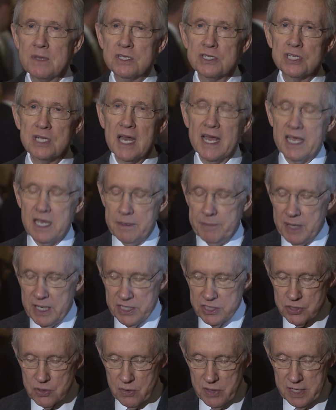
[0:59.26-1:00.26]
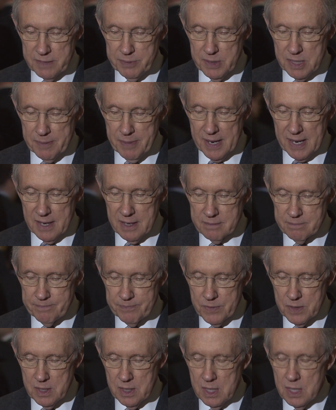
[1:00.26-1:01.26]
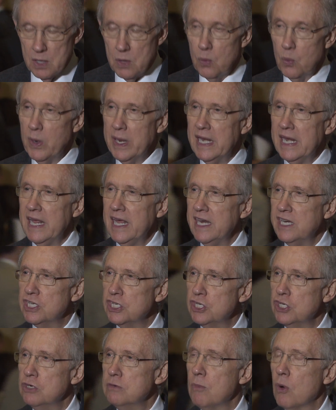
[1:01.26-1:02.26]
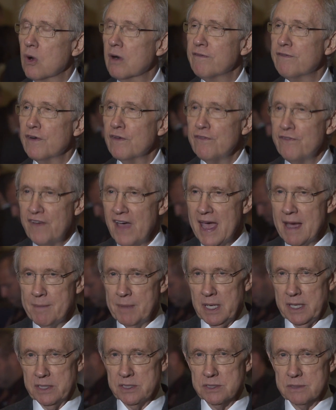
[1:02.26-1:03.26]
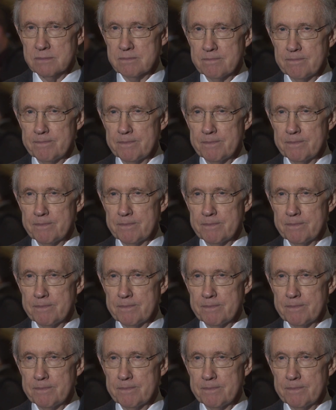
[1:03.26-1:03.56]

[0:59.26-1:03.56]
select committee is going to be about. We need to do more for families.